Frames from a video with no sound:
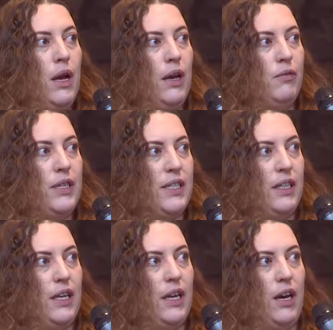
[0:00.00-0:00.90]
And
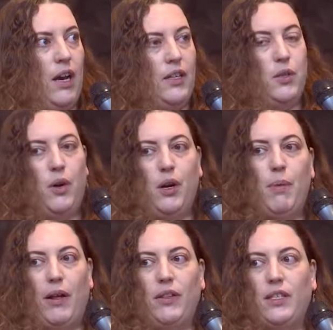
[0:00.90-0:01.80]
recently, as you heard
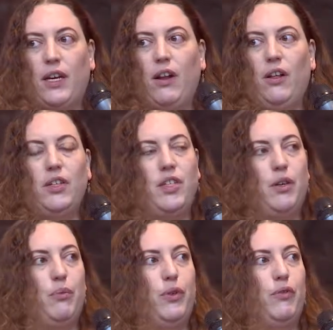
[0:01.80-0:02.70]
about, the technology
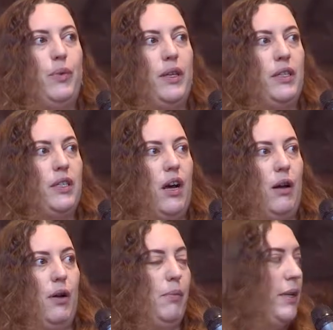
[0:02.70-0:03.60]
improvements
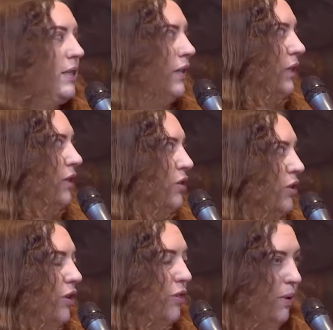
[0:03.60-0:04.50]
are basically due
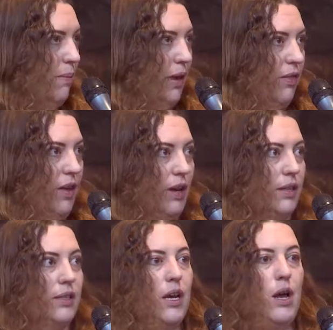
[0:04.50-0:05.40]
to 3 main
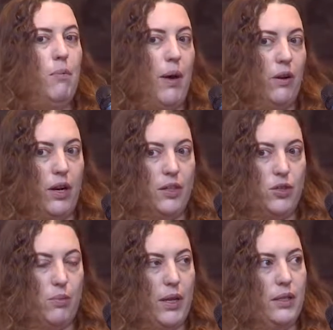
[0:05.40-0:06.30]
things: better
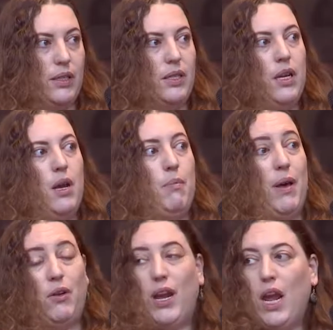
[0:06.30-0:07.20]
instruments,
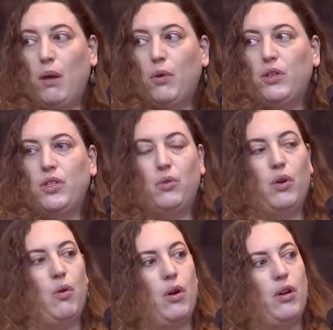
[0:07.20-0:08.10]
better cameras to
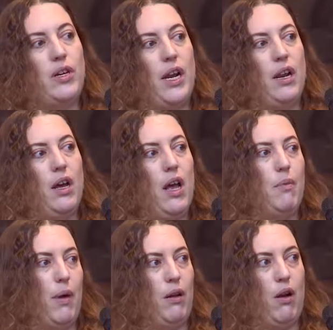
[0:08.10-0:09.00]
record our data,
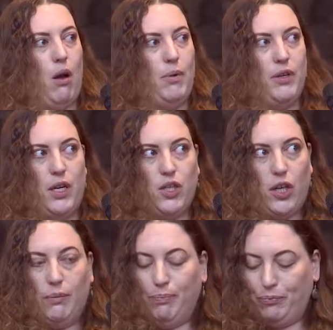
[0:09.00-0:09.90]
and better
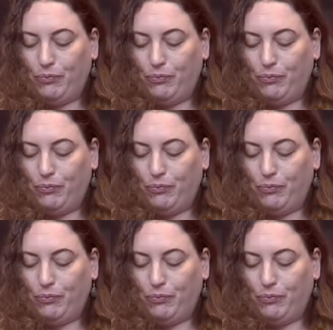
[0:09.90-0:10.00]
computation.